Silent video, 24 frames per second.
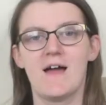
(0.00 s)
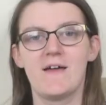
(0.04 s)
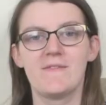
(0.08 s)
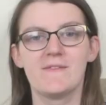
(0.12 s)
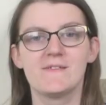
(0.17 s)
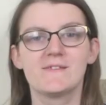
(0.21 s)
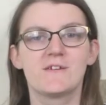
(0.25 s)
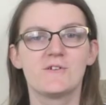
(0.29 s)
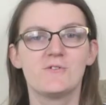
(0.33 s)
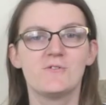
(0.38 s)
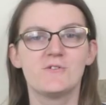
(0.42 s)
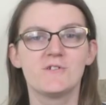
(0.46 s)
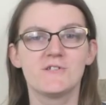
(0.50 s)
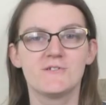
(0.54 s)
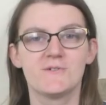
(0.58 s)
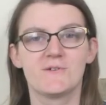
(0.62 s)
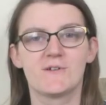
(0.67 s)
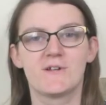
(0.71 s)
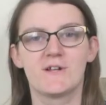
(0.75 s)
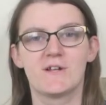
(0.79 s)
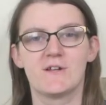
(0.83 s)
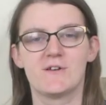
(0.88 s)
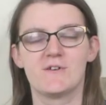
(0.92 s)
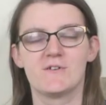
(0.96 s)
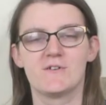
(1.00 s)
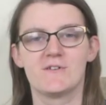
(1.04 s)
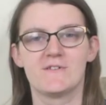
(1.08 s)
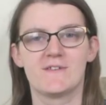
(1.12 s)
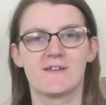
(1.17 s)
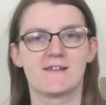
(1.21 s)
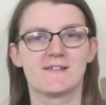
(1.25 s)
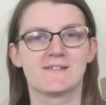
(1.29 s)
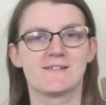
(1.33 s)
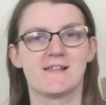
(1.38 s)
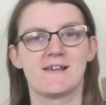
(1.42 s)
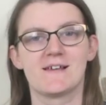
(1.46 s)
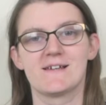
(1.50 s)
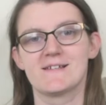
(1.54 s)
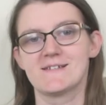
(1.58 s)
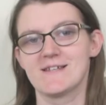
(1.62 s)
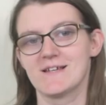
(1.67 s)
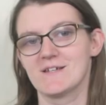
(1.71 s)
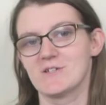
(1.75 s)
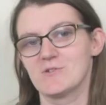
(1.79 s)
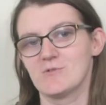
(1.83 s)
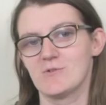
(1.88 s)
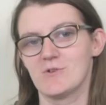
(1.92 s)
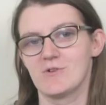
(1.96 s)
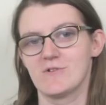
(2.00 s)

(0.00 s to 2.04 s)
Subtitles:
And this can also include things like sexual